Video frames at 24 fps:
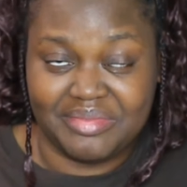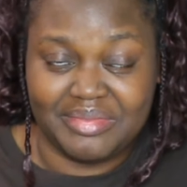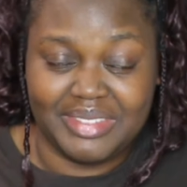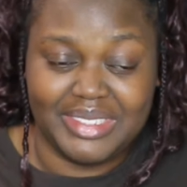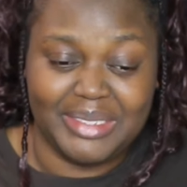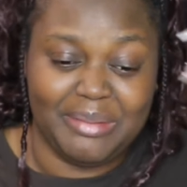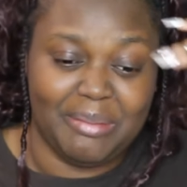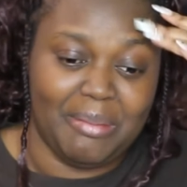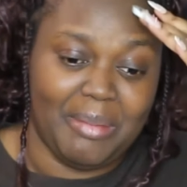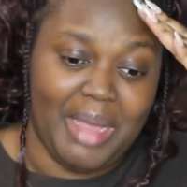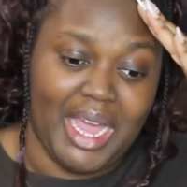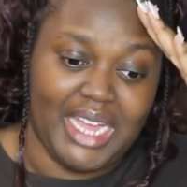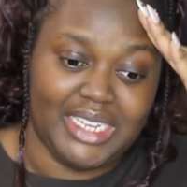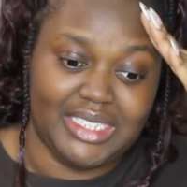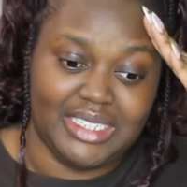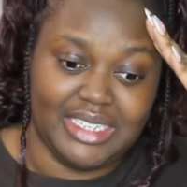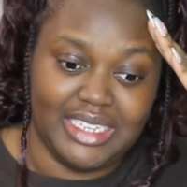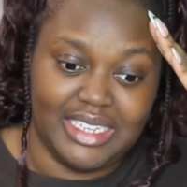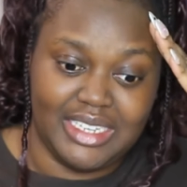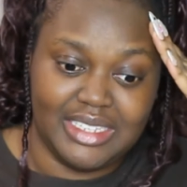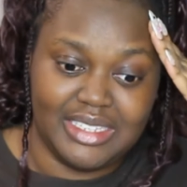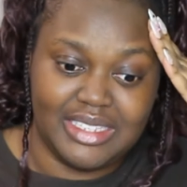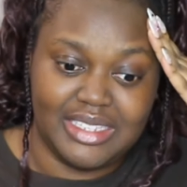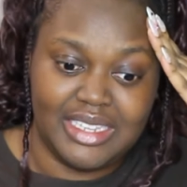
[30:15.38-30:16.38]

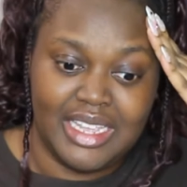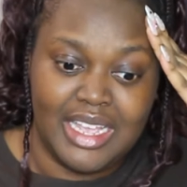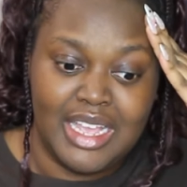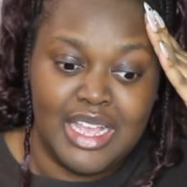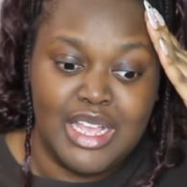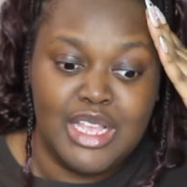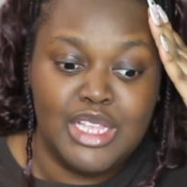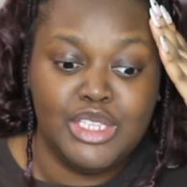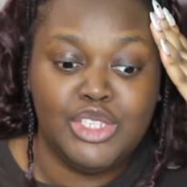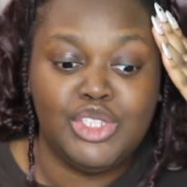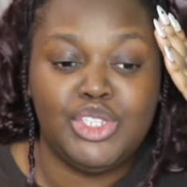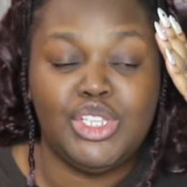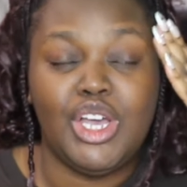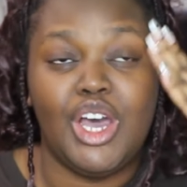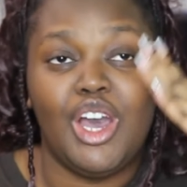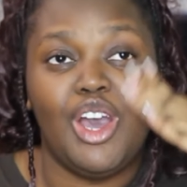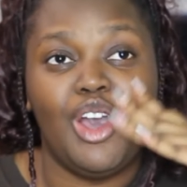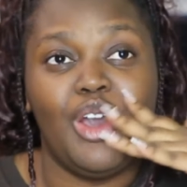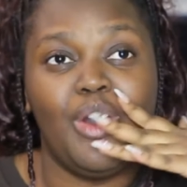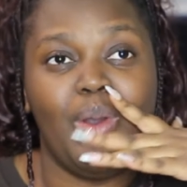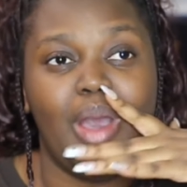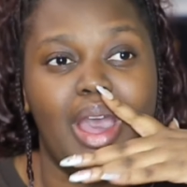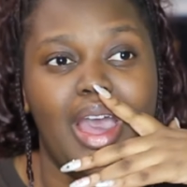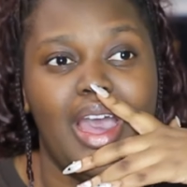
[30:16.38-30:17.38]
Madness.
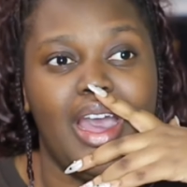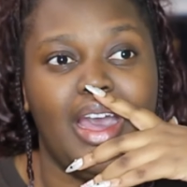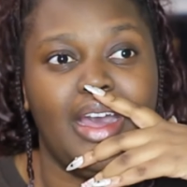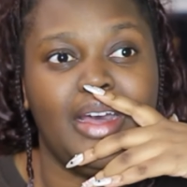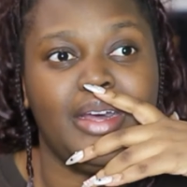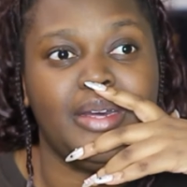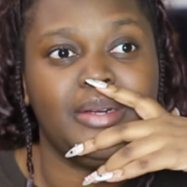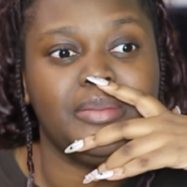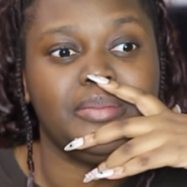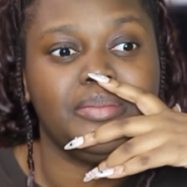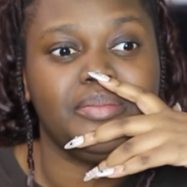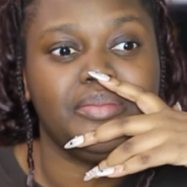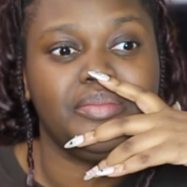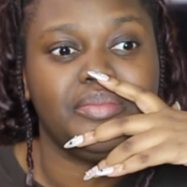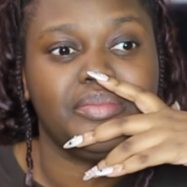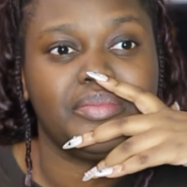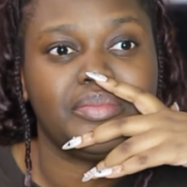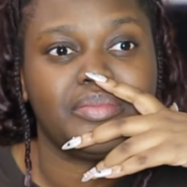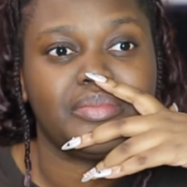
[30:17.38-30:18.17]
So um,